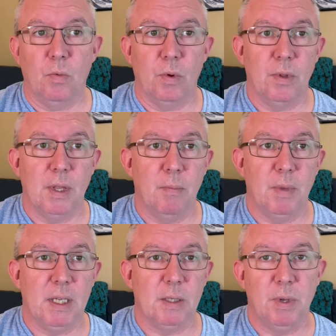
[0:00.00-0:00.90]
whether that
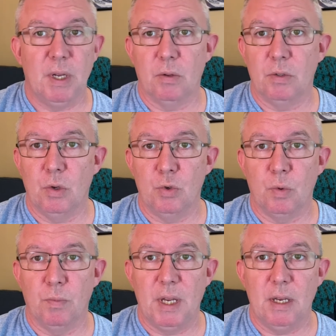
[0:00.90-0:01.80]
means being on
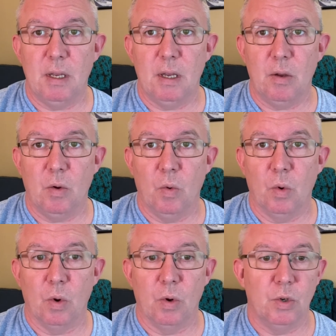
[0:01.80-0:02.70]
social media
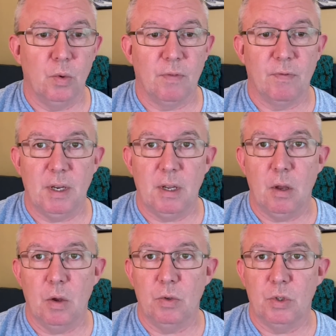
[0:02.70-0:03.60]
or doing
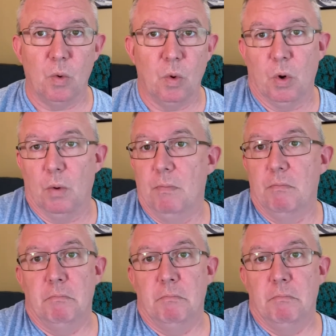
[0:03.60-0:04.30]
videos or